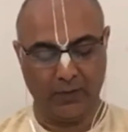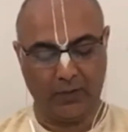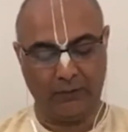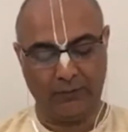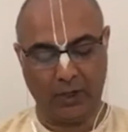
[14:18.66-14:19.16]

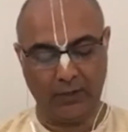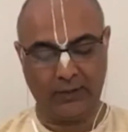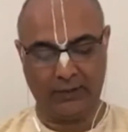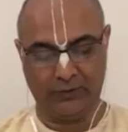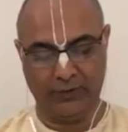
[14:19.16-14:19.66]
of
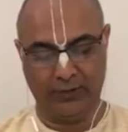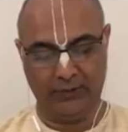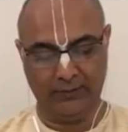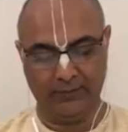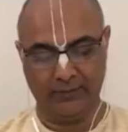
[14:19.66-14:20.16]
Lord
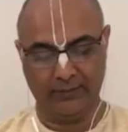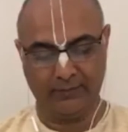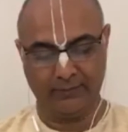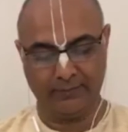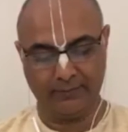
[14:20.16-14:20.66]
Krishna,
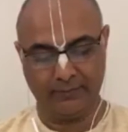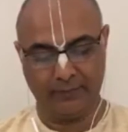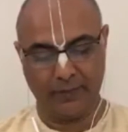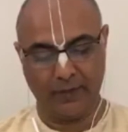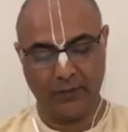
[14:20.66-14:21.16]

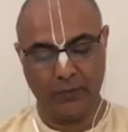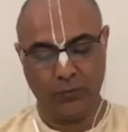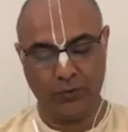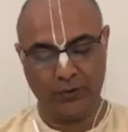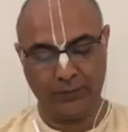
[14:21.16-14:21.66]
who